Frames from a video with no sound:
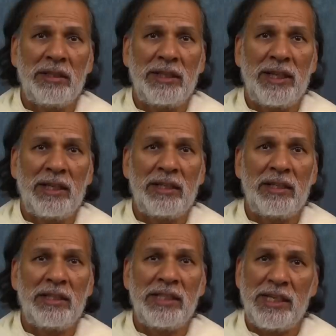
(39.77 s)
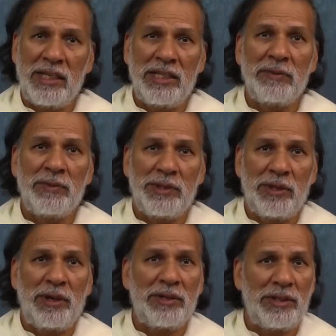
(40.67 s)
that Jainism
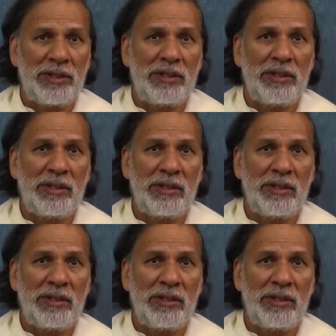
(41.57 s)
started